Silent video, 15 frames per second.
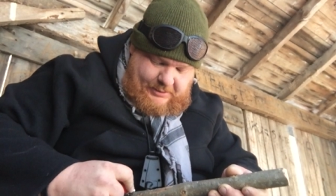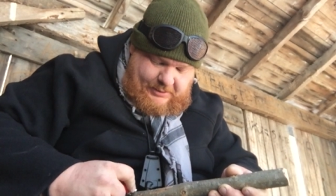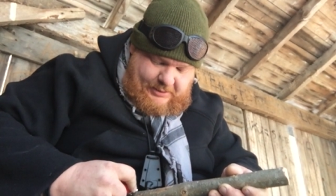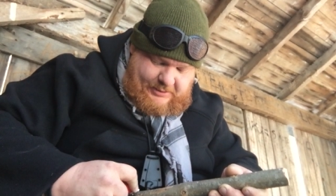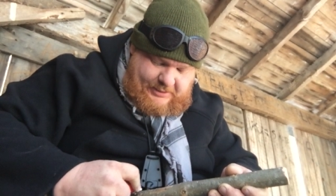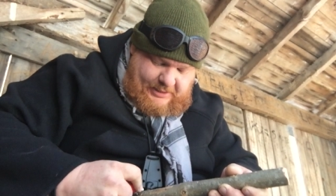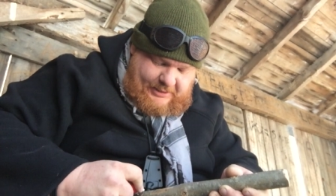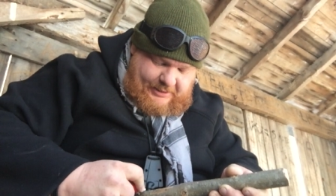
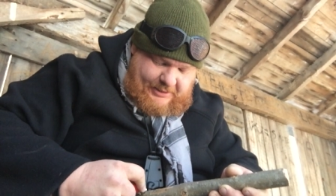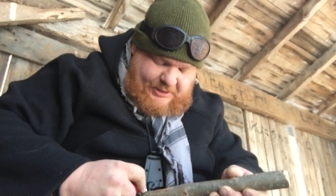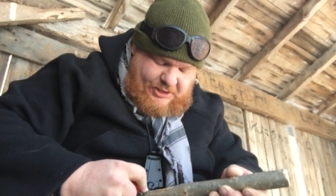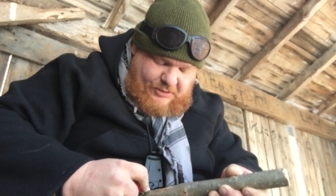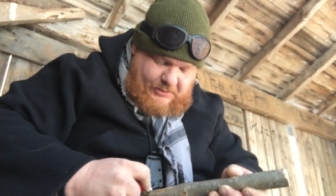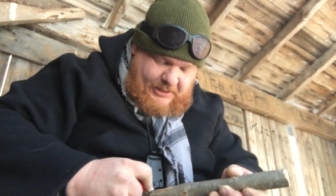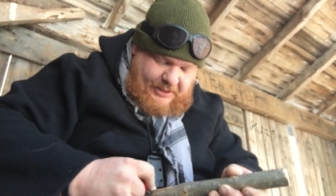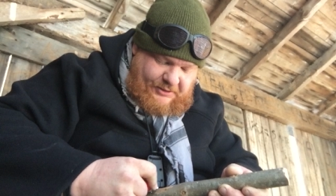It's not going to
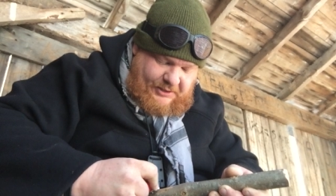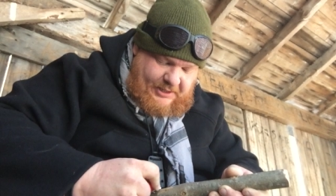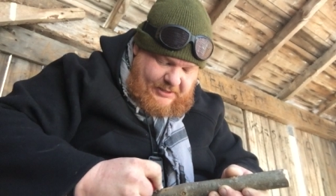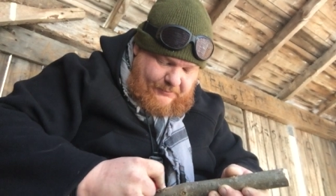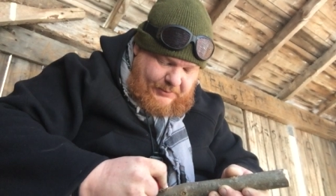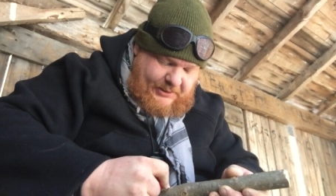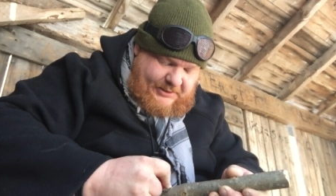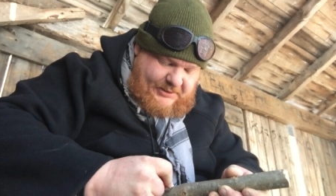do
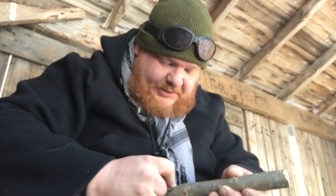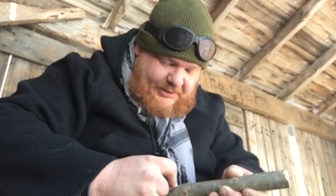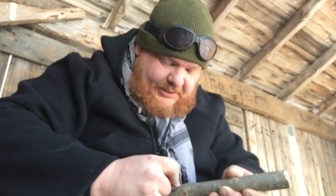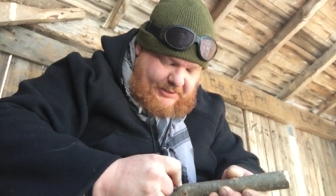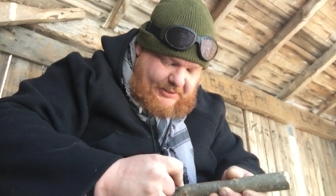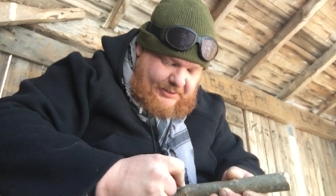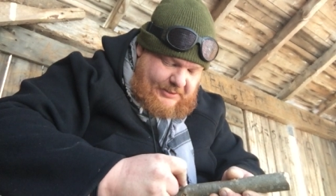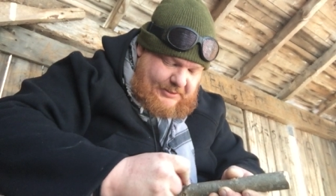anything, but
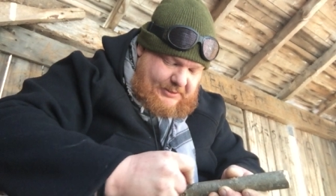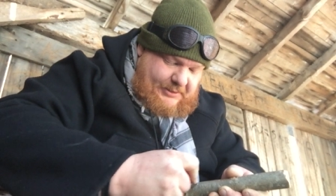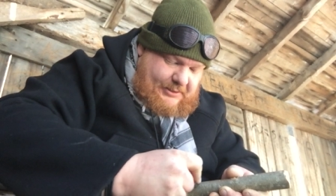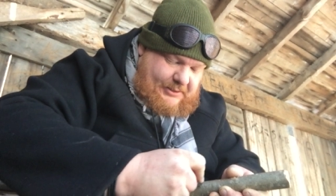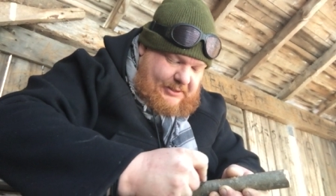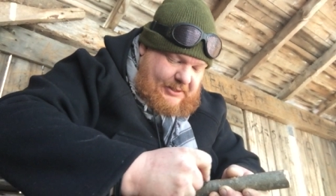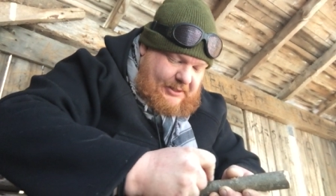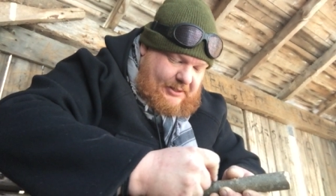
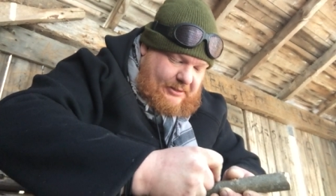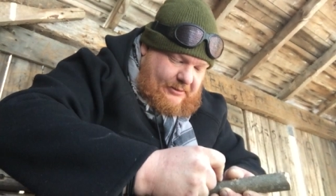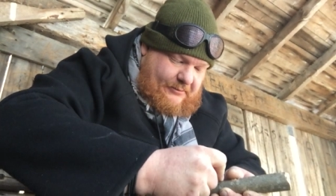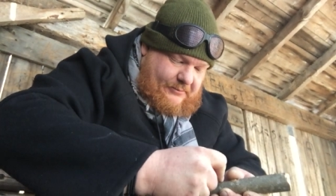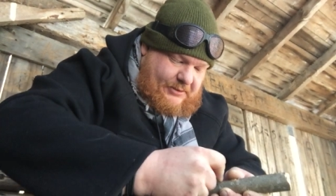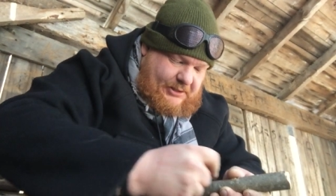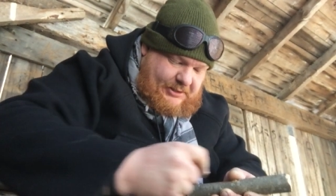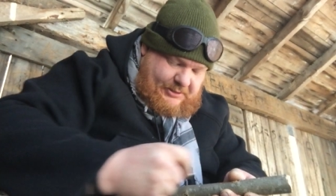you know,
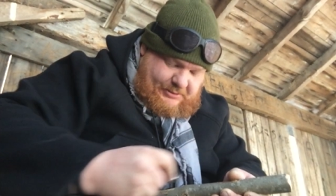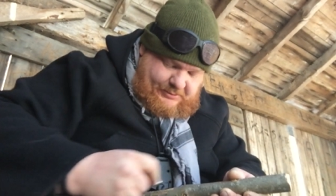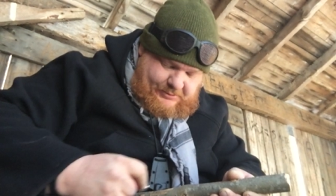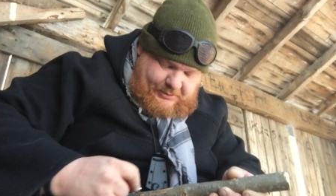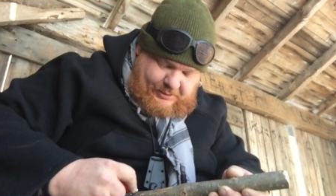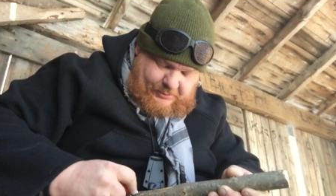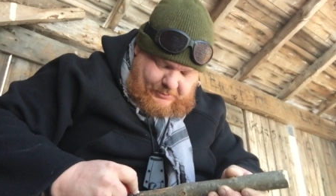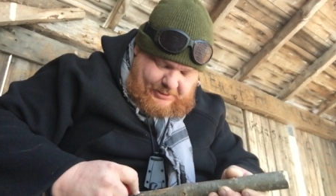just
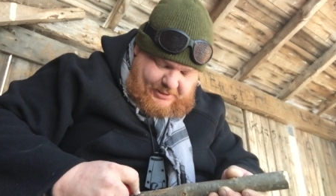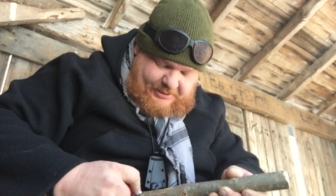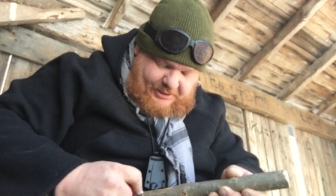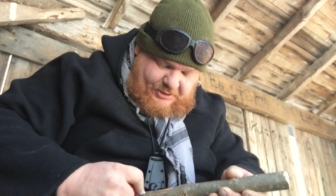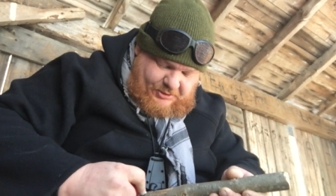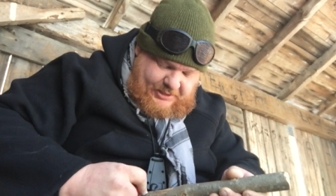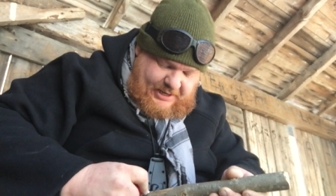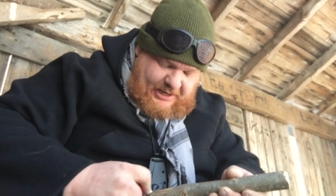you don't want it to
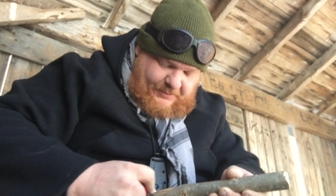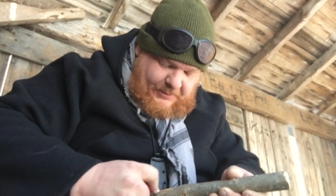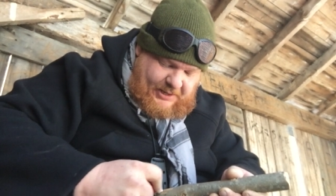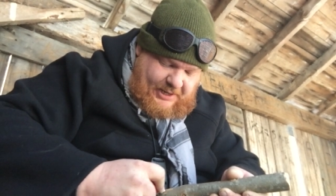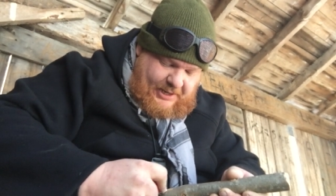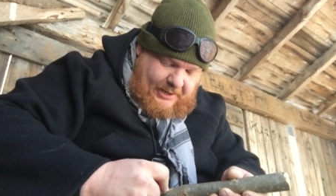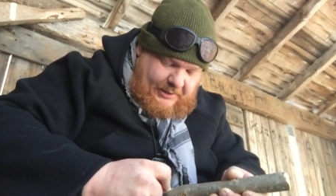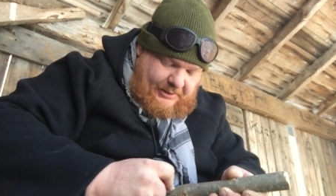drag
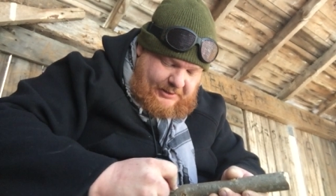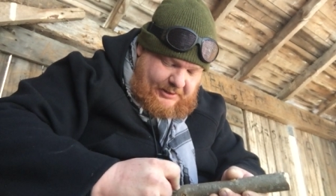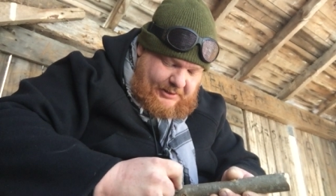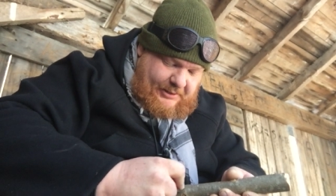behind